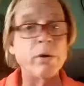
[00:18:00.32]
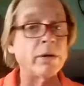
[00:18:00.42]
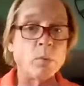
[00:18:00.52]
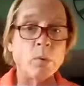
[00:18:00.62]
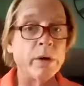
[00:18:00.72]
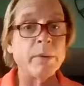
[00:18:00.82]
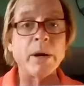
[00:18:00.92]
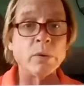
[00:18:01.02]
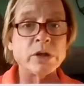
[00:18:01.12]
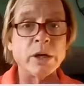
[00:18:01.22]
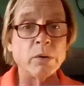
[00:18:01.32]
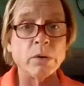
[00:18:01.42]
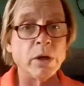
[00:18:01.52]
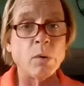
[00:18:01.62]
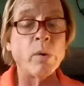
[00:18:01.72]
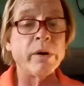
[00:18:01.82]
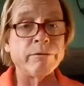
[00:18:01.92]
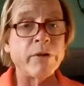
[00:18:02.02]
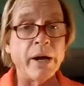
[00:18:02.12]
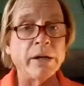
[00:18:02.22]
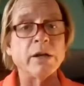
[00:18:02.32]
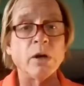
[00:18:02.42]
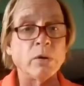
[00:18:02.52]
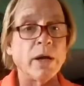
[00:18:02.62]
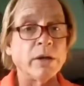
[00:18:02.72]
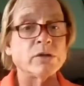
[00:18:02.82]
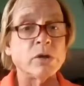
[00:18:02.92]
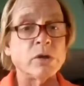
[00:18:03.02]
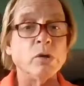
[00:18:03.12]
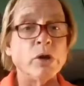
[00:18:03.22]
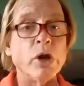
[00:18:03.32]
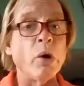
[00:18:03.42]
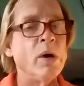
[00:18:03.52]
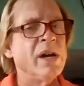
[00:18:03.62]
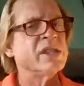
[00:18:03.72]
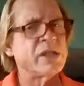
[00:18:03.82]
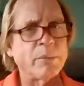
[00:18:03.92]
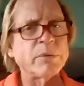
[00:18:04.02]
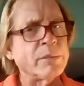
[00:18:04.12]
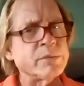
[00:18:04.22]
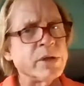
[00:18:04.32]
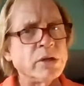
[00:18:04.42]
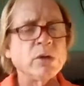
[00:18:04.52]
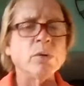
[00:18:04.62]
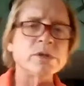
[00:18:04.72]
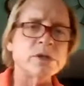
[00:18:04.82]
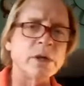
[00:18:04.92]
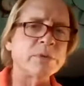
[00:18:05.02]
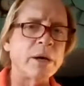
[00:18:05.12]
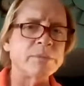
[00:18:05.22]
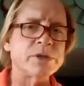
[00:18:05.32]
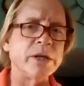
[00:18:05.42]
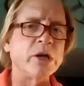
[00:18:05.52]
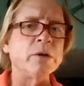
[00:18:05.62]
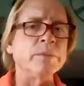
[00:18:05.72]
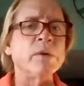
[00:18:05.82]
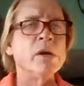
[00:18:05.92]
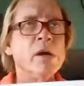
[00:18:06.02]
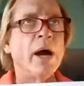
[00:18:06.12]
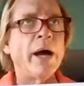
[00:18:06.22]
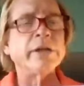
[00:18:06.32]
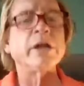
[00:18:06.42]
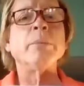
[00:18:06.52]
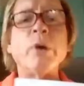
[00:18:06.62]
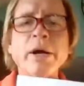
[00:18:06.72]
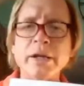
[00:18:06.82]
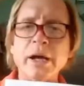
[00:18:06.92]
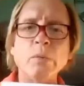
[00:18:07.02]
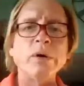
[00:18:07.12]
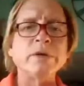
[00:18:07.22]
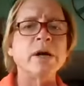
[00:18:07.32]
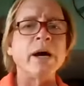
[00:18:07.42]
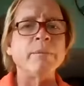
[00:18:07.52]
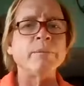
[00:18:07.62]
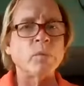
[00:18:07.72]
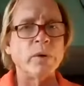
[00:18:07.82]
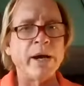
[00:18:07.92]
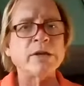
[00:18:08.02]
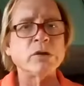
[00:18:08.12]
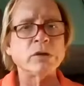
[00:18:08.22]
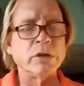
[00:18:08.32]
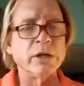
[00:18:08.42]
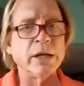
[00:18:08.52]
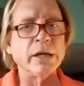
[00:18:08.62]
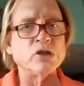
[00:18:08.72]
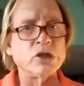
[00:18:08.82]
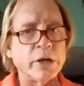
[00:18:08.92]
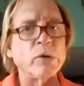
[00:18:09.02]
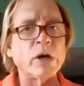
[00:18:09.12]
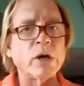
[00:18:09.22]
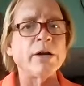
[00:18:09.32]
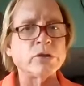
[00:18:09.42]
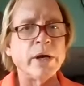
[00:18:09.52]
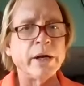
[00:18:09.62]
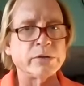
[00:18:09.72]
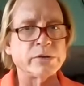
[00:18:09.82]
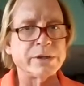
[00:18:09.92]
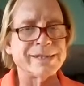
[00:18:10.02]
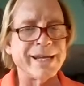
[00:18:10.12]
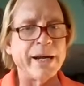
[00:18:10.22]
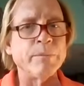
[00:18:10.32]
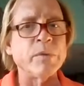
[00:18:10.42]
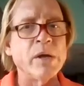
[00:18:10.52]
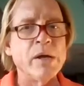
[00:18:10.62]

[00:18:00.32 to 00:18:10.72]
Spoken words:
you don't have to worry about where to find it. Okay. So you'll know. Sometimes they do and sometimes they don't. I did a breakdown one time when I took the general contractors exam.